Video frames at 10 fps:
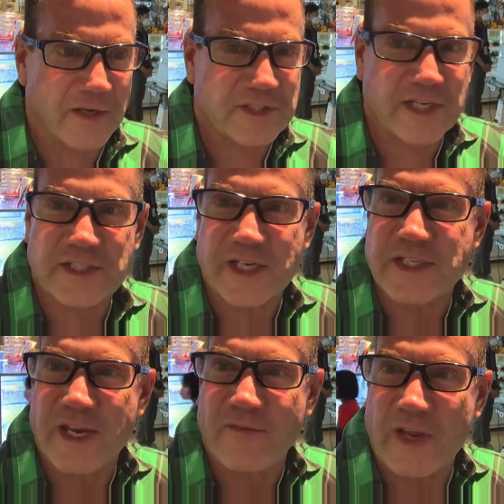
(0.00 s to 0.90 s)

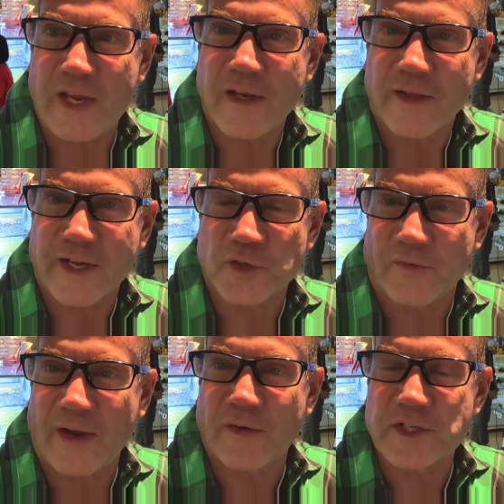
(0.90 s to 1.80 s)
CCTV, like
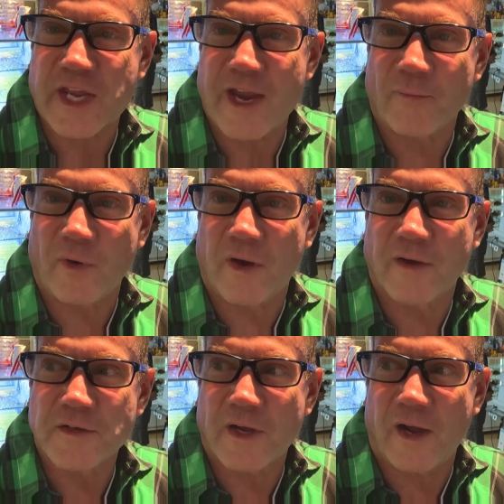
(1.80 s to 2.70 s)
surveillance camera
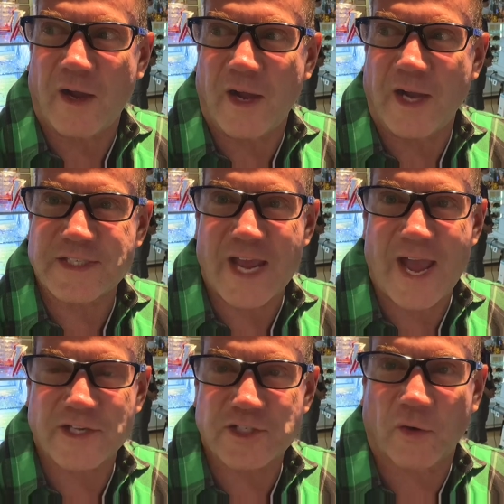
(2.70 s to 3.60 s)

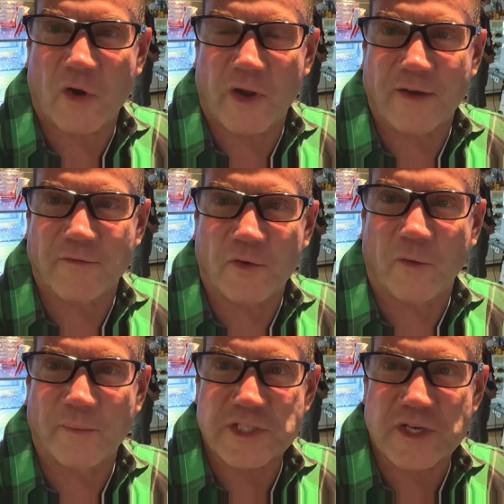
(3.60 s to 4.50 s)
attacks, you know, caught on
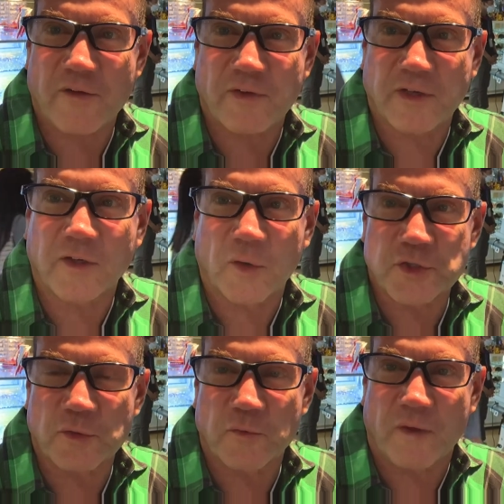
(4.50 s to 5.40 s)
film and stuff, and goes
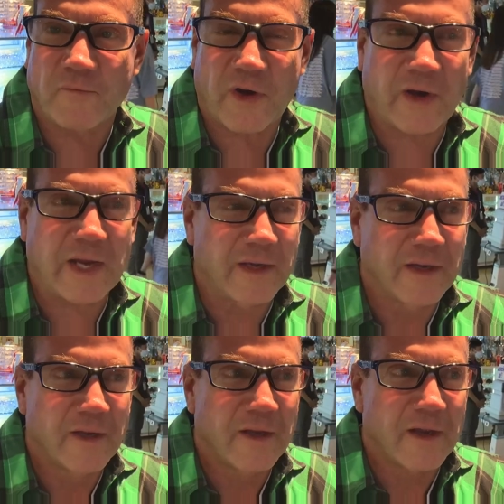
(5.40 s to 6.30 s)
through them very
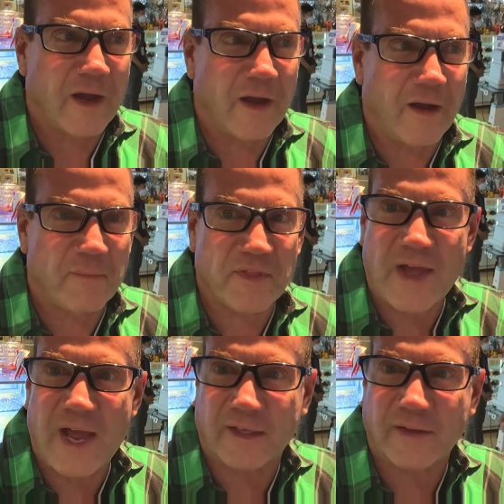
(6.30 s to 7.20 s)

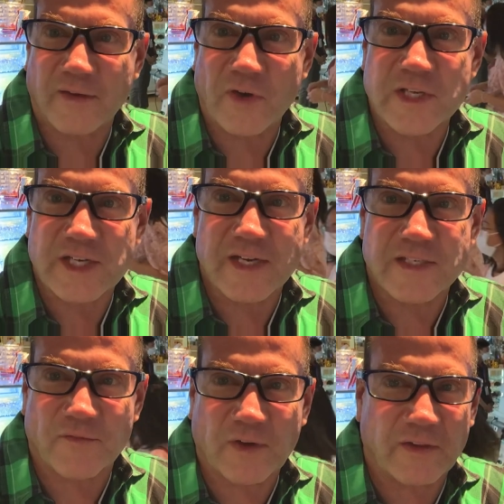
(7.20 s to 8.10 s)
methodically, very
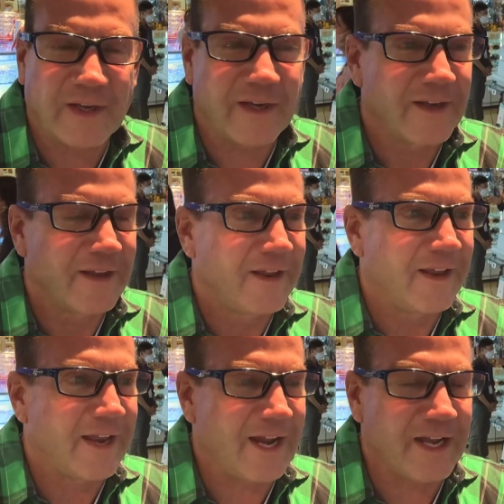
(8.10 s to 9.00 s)
scientifically.
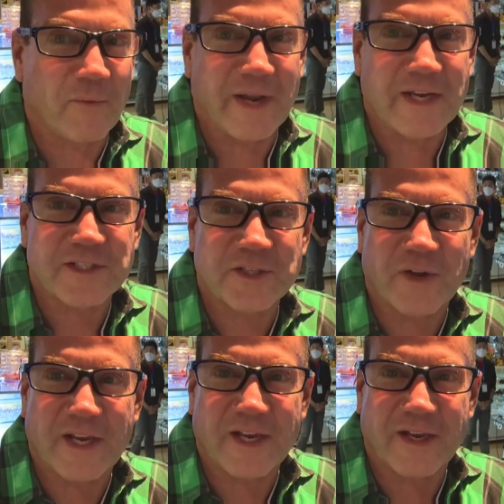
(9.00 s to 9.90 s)
Anyway, so
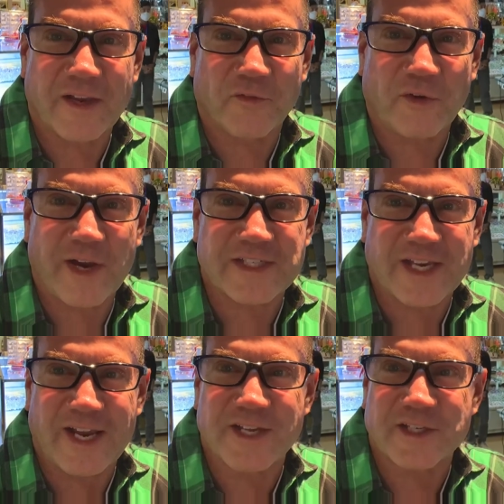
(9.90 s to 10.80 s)
a phrase he
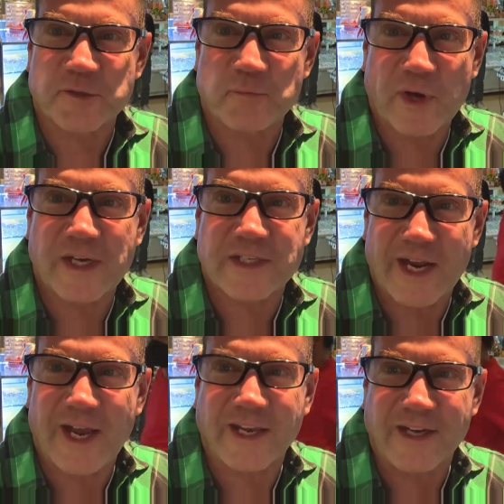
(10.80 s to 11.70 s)
has is pre-attack